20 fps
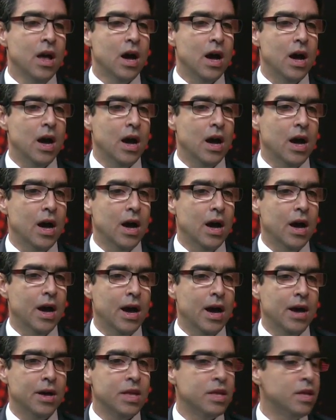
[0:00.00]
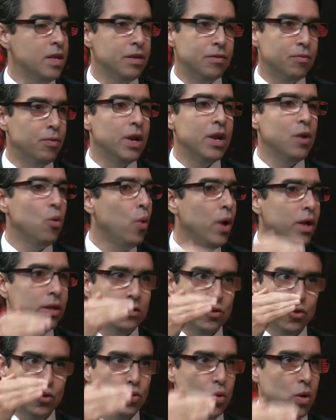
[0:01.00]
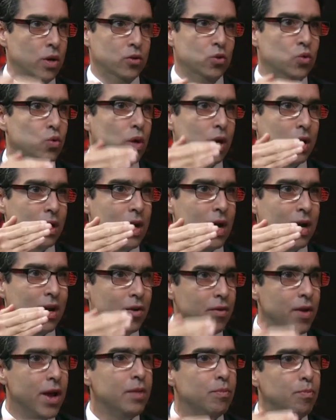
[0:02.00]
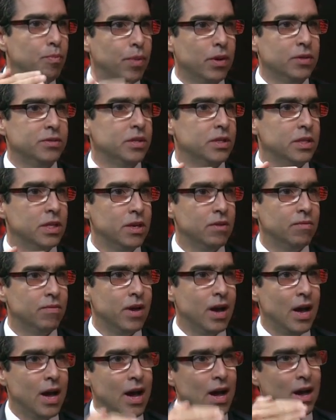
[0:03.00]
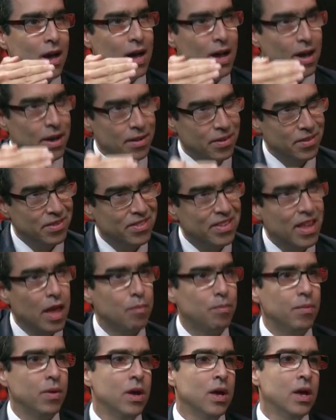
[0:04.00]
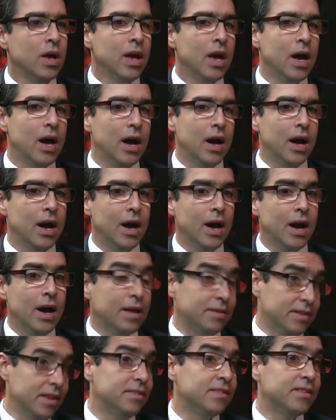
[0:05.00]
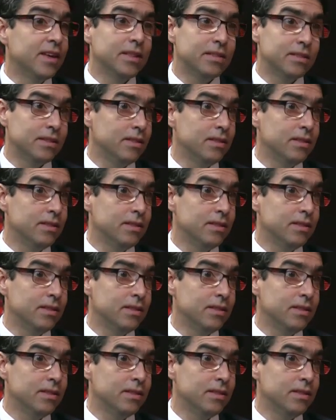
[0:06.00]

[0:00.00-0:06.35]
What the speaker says: it really went to a great positive step. As I said,